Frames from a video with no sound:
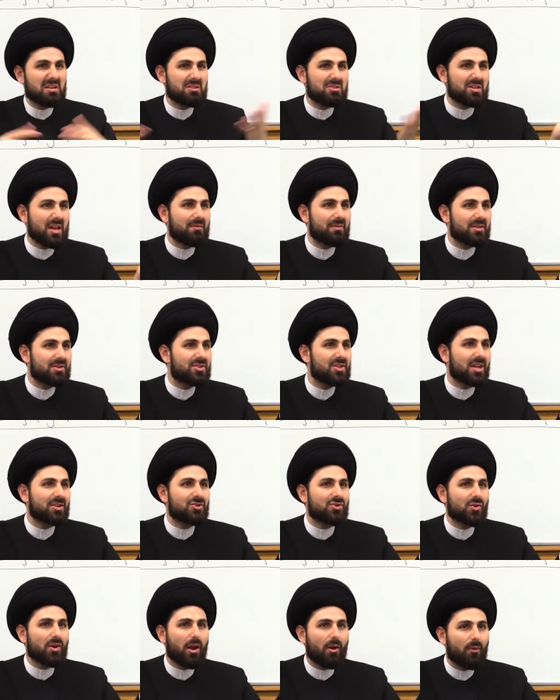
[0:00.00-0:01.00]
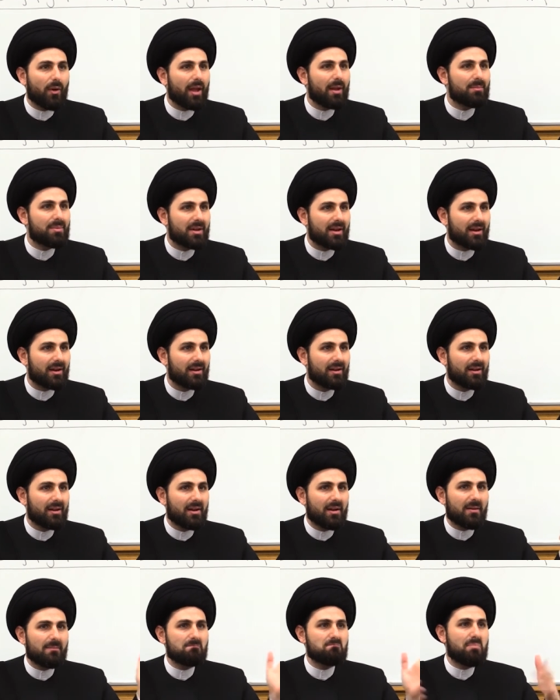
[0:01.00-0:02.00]
Seventh century Arabia,
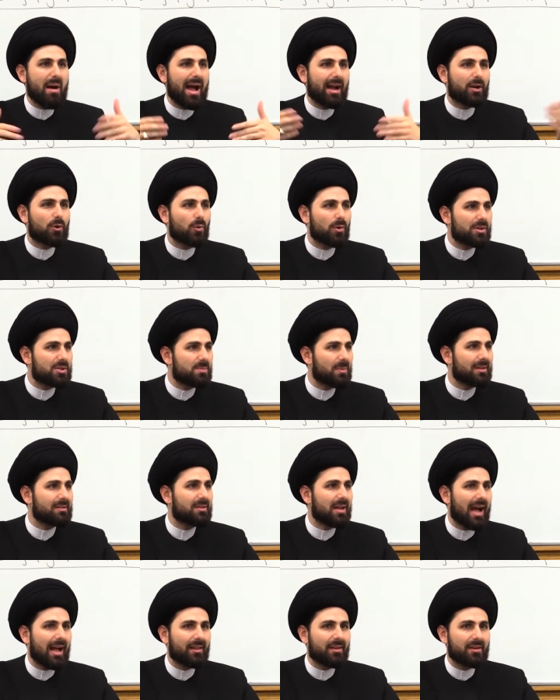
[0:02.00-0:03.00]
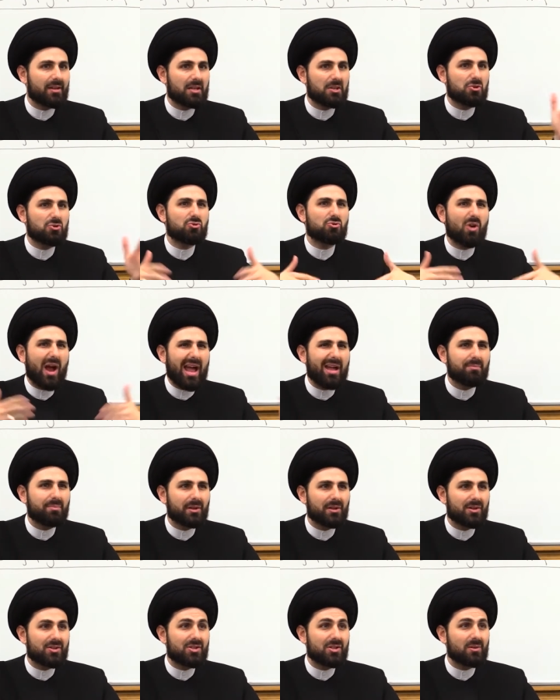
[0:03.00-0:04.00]
backwards mentality,
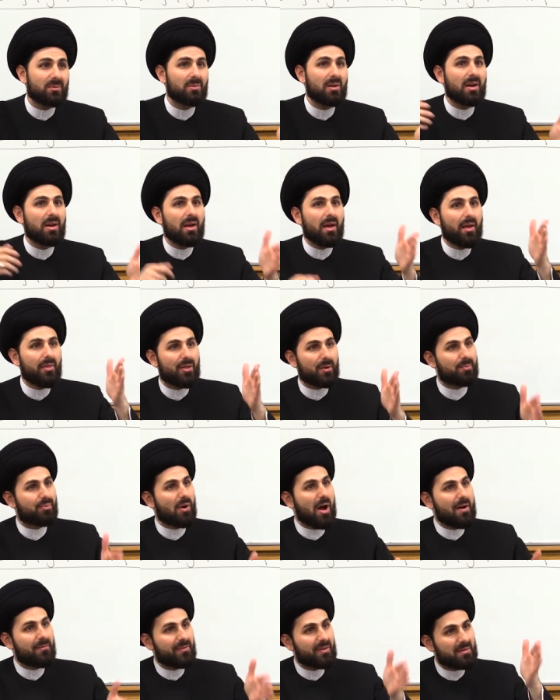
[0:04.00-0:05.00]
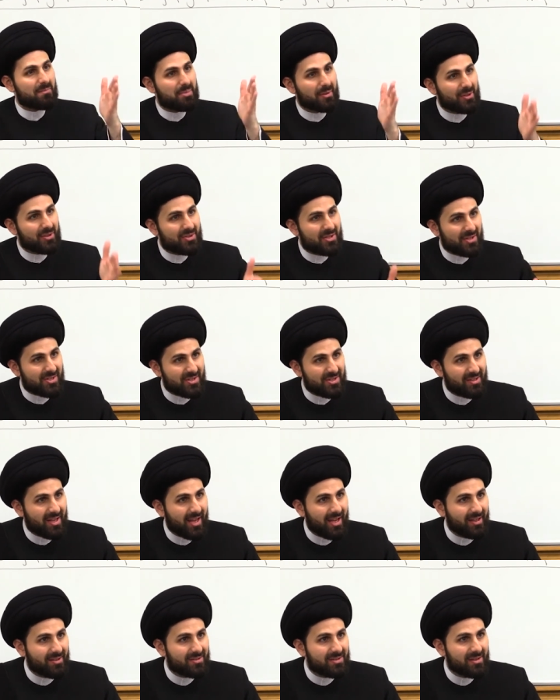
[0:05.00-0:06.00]
tribalism. The Prophet builds a
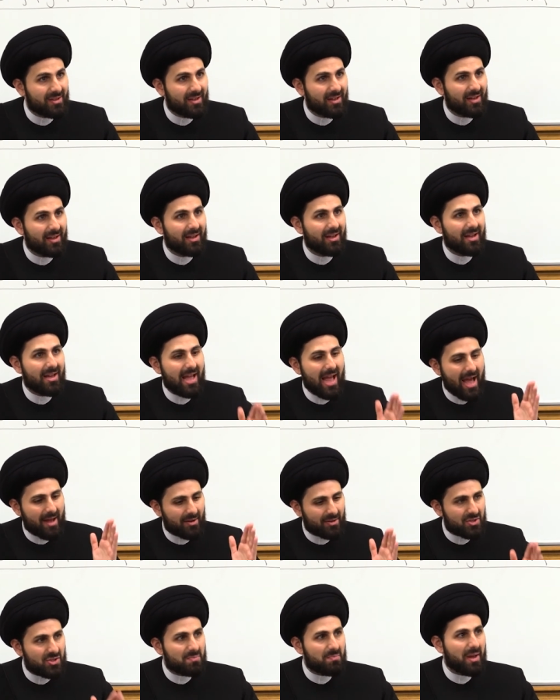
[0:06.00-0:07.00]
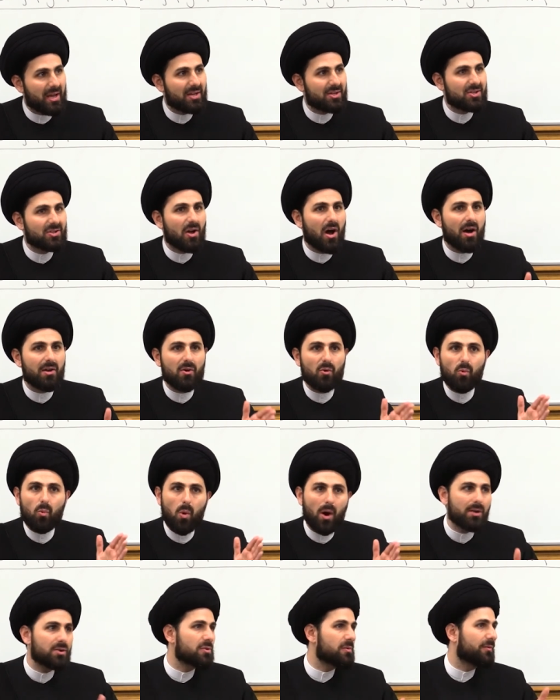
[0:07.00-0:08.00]
state and it's based on a
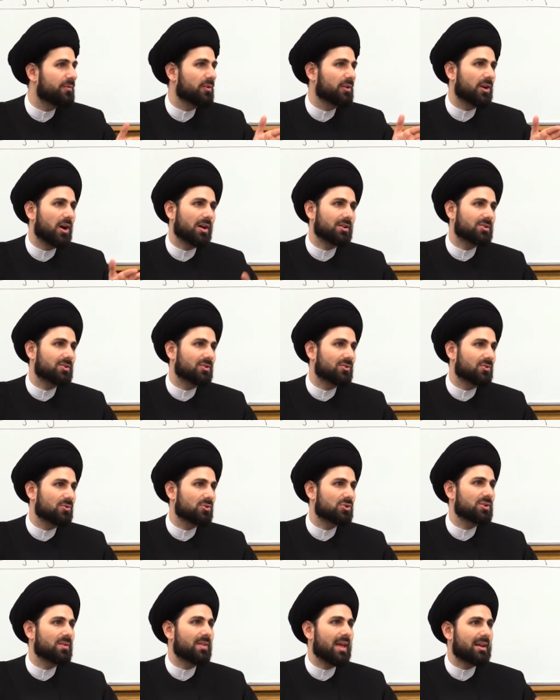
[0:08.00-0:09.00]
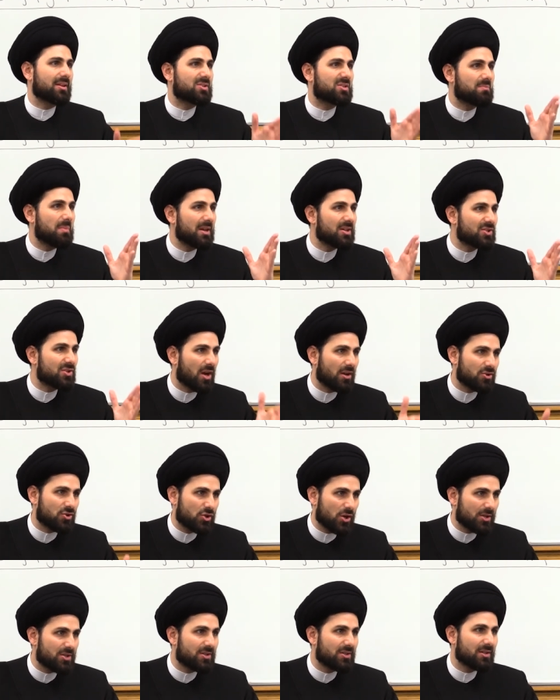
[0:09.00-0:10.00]
wonderful constitution that is based on
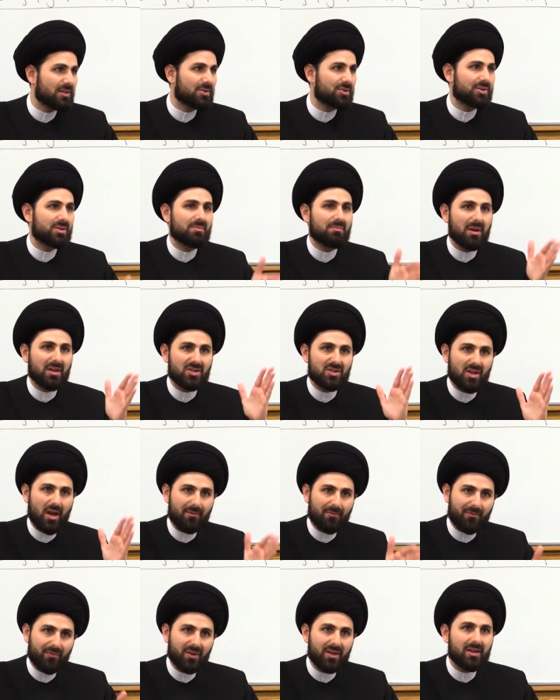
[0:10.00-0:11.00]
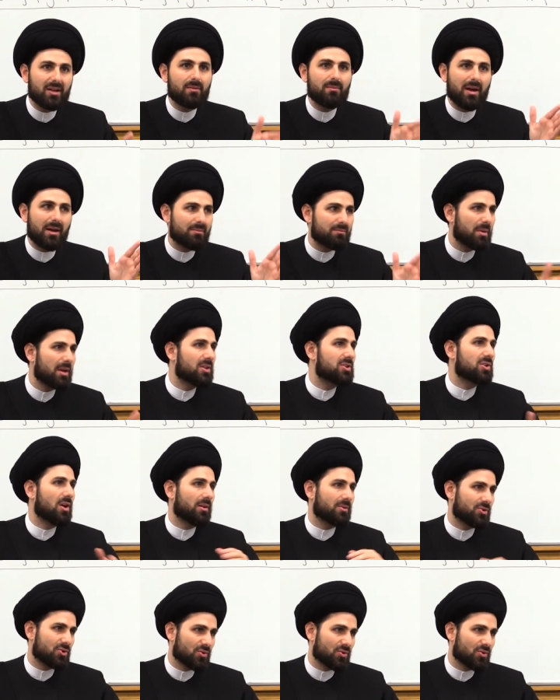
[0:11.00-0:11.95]
justice, based on freedom, and based on